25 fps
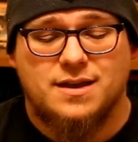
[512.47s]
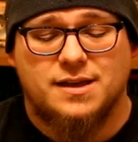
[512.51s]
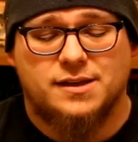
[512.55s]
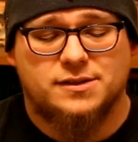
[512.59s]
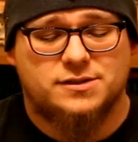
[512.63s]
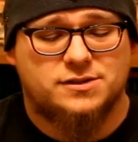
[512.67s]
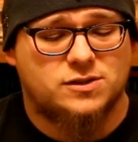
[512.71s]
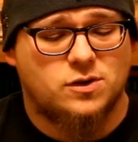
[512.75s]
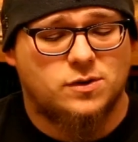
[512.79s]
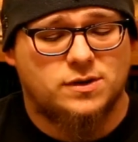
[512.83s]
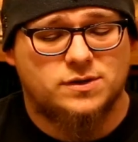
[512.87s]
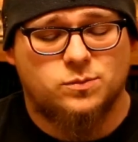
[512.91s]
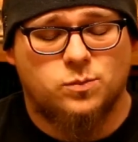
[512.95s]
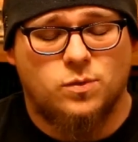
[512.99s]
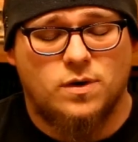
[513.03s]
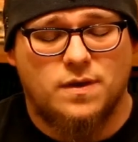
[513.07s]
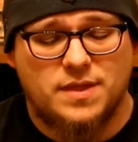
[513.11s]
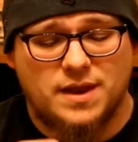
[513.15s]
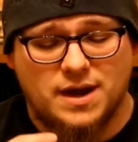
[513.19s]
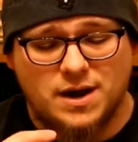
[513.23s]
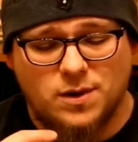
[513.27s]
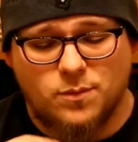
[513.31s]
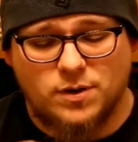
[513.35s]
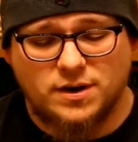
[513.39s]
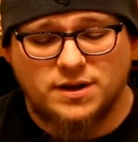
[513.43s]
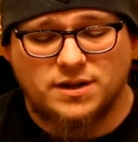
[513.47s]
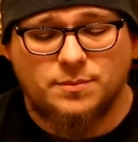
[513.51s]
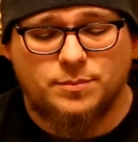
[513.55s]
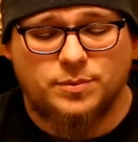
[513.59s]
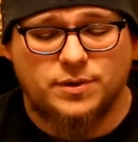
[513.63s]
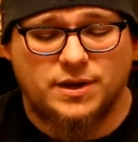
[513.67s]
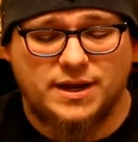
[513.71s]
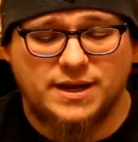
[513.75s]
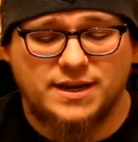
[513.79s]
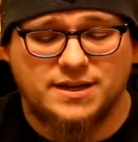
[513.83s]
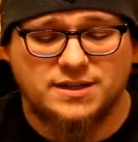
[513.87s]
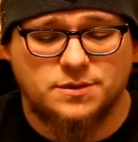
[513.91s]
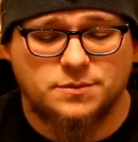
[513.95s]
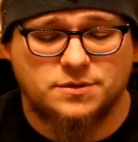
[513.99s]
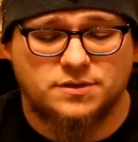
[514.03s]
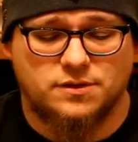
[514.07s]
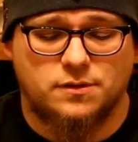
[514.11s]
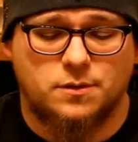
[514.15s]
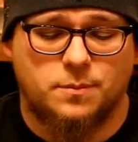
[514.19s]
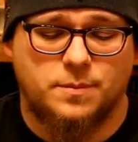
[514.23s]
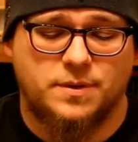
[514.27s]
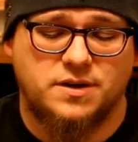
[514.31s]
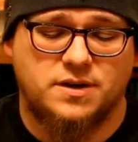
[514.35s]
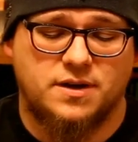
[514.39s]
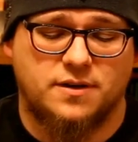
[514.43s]
This is always one that I wanted to play because it was a
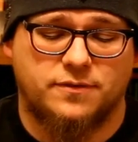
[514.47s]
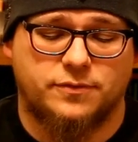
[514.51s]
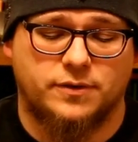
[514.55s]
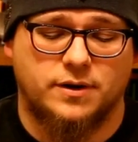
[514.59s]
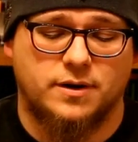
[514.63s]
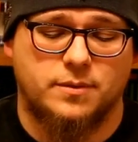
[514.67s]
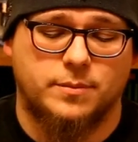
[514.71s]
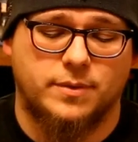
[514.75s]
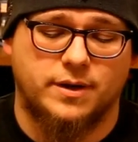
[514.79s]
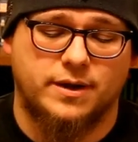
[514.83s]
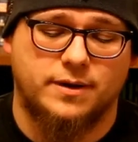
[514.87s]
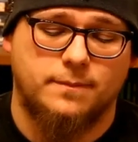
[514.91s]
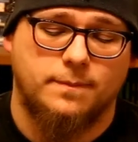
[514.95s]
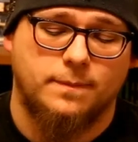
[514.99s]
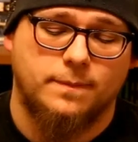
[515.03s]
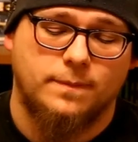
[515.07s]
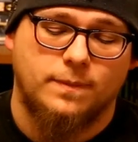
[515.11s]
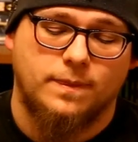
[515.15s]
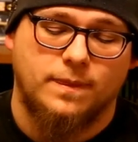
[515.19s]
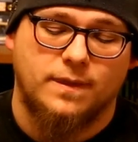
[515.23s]
little bit different, but